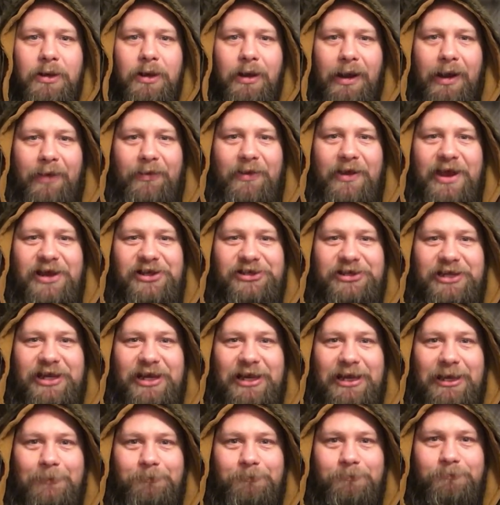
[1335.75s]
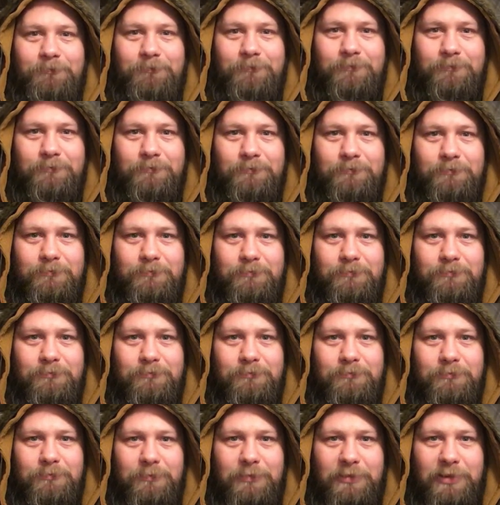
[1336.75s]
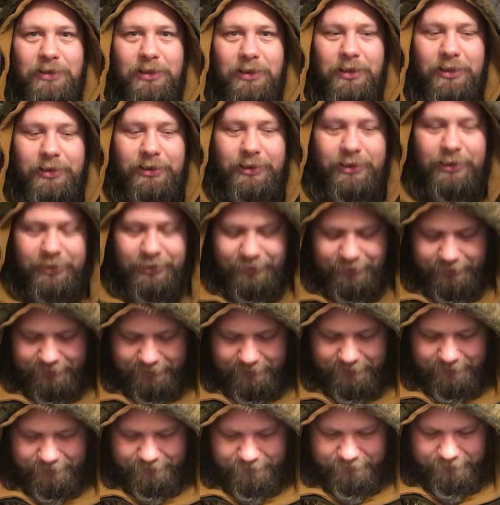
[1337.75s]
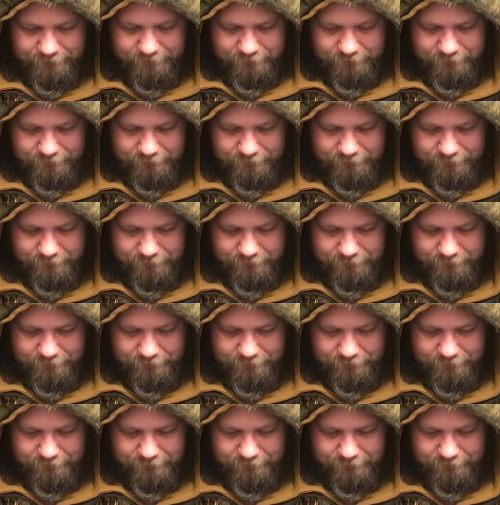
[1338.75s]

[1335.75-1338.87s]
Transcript: And they escape. Again.